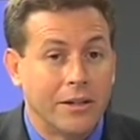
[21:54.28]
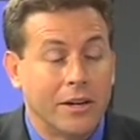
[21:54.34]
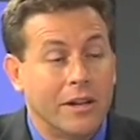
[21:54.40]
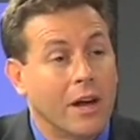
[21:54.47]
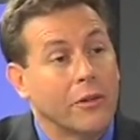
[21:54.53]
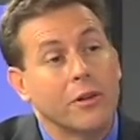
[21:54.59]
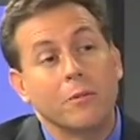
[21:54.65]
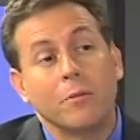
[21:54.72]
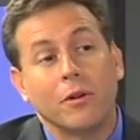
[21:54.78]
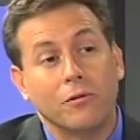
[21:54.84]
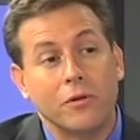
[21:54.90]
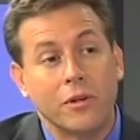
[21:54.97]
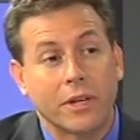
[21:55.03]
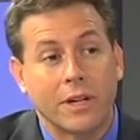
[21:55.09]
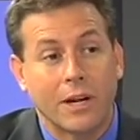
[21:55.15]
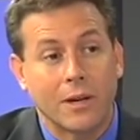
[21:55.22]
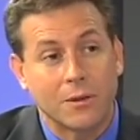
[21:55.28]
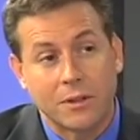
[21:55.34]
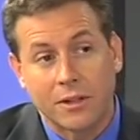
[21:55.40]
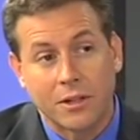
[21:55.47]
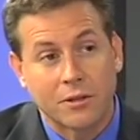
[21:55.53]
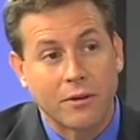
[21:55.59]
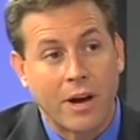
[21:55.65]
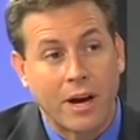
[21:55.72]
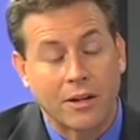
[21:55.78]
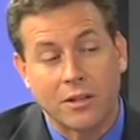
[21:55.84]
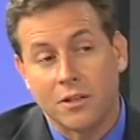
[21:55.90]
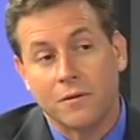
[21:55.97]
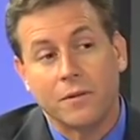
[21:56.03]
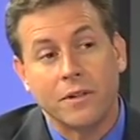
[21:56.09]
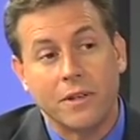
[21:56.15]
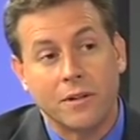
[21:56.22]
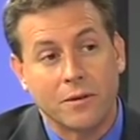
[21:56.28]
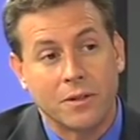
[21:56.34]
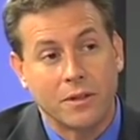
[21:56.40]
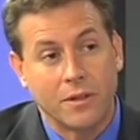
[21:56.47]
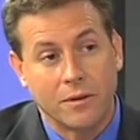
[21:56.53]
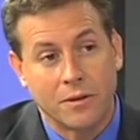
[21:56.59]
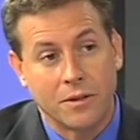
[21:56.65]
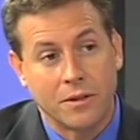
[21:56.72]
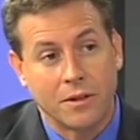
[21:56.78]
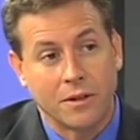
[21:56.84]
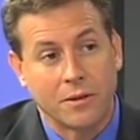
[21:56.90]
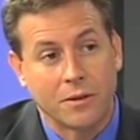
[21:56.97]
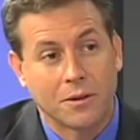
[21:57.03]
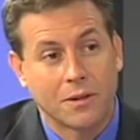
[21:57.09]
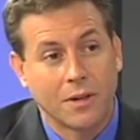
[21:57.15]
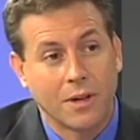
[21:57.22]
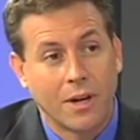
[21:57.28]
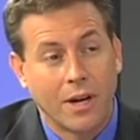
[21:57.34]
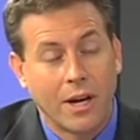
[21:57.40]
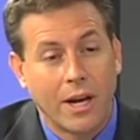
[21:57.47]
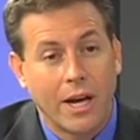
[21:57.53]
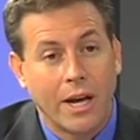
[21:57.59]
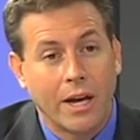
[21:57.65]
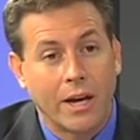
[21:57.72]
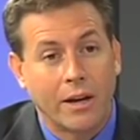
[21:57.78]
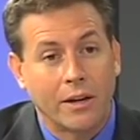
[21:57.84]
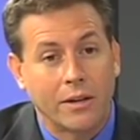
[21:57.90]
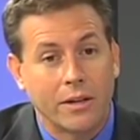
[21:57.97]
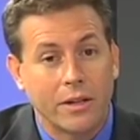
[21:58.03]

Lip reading: nothing but root canals and extractions for years and years and years. And,